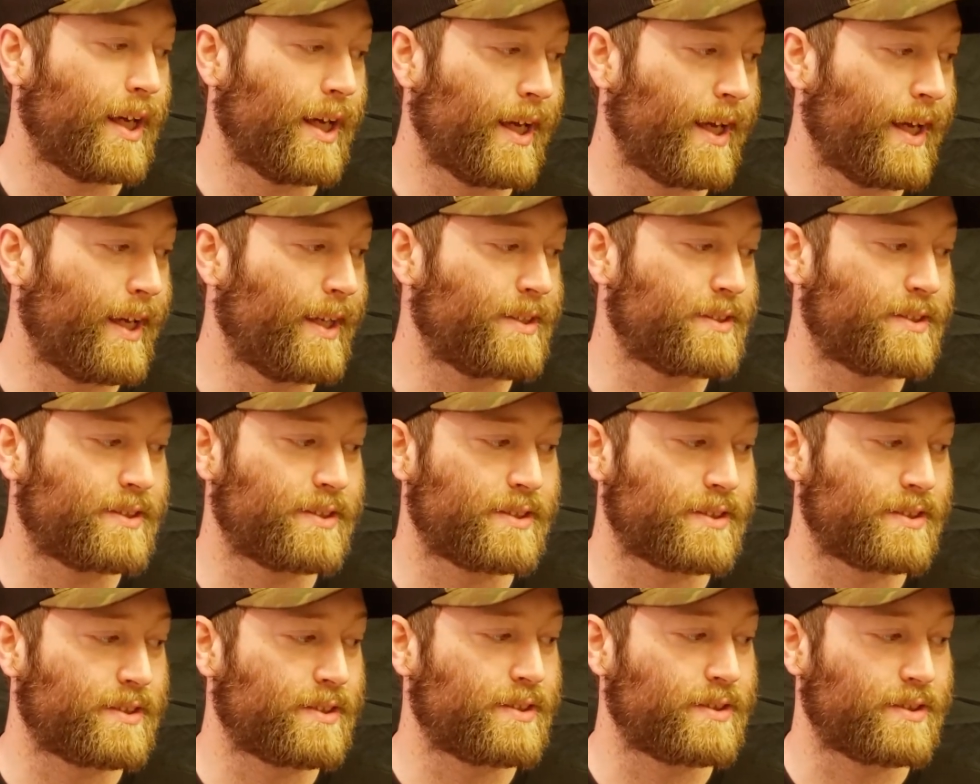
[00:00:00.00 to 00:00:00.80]

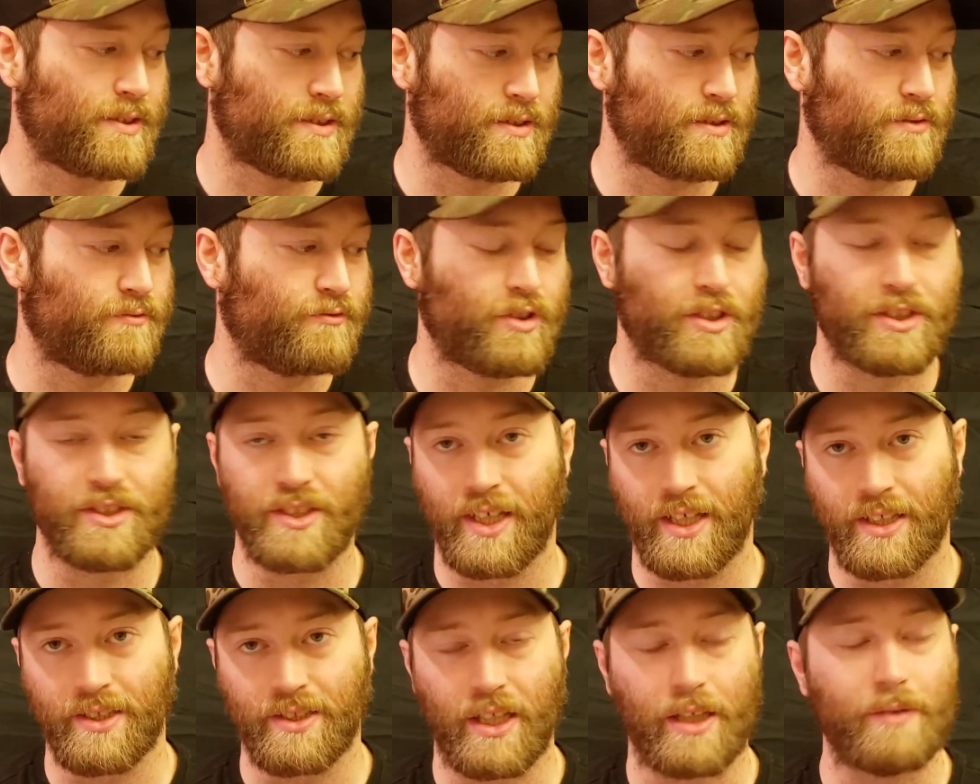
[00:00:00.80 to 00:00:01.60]
It's, for the
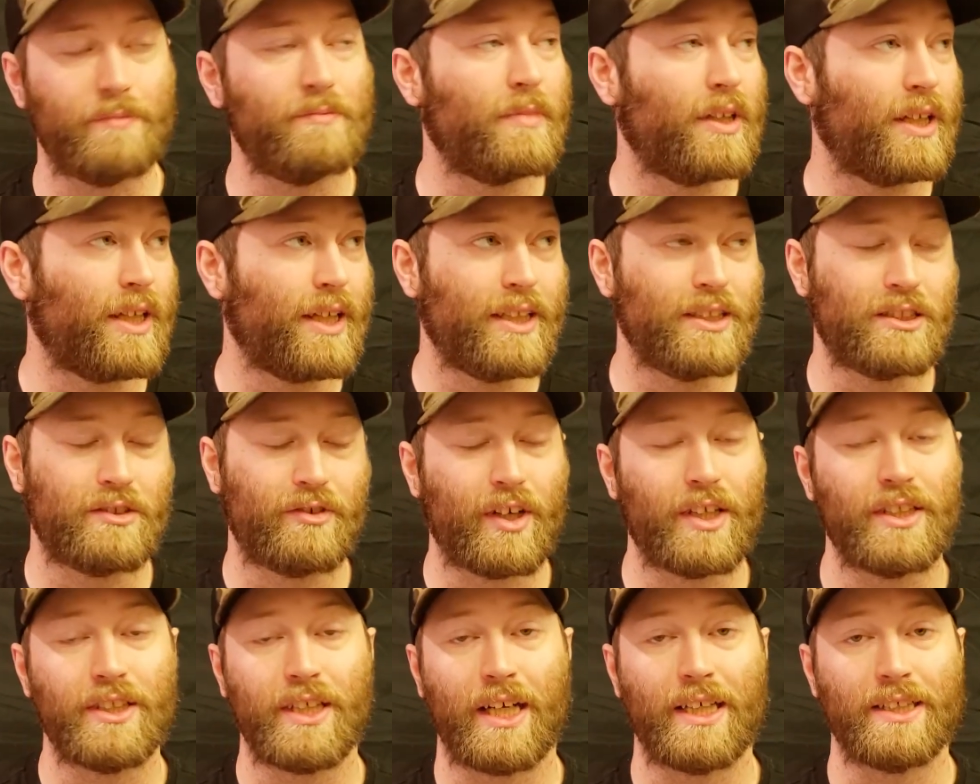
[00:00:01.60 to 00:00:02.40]
second time, it's
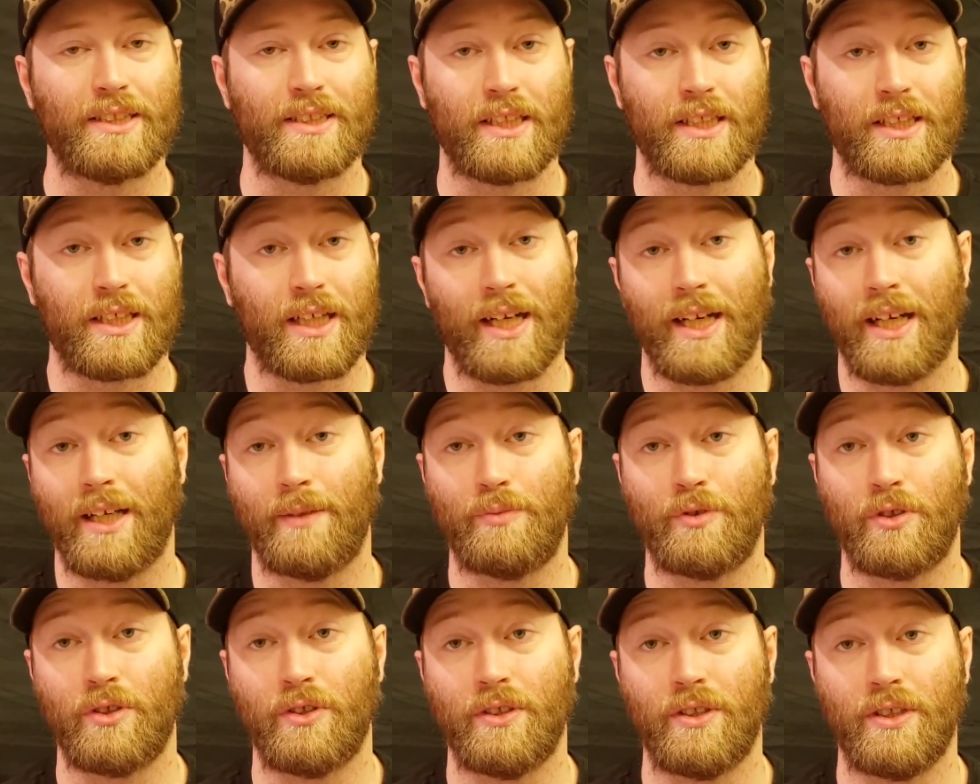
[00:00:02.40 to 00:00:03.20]
fantastic. I
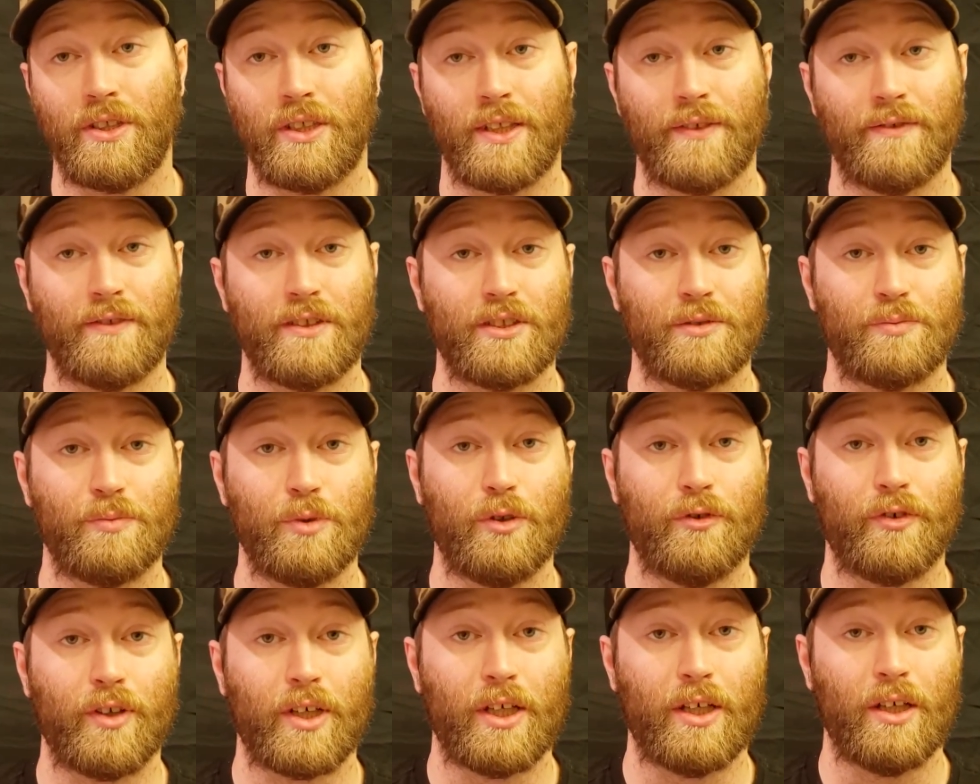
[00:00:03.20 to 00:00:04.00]
absolutely love this
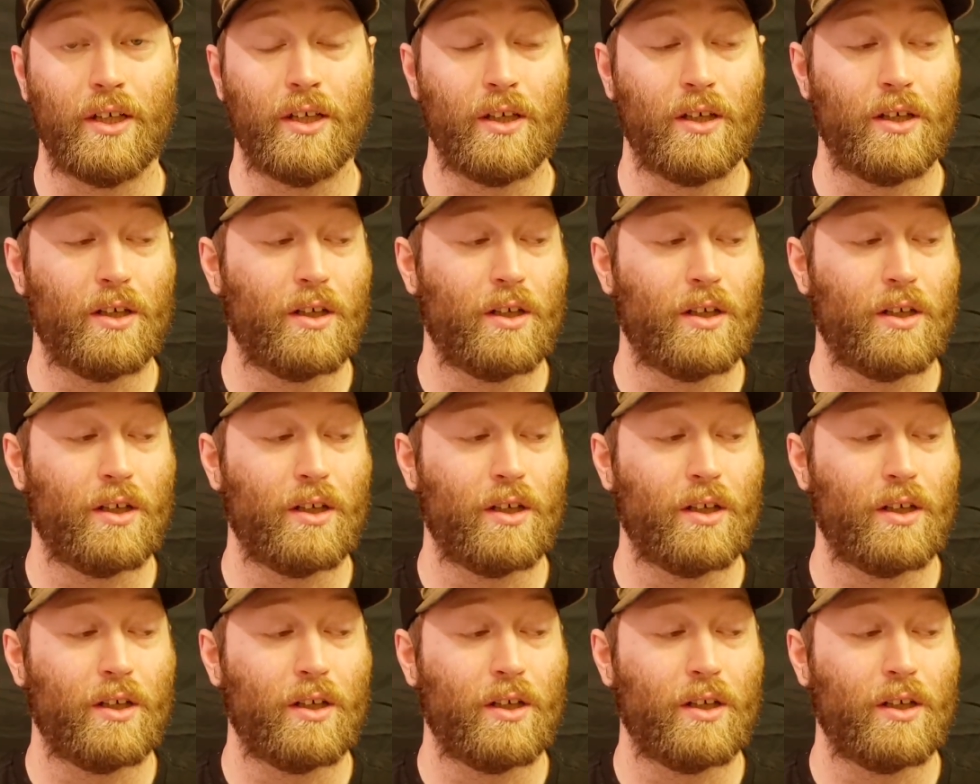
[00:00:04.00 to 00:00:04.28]
movie.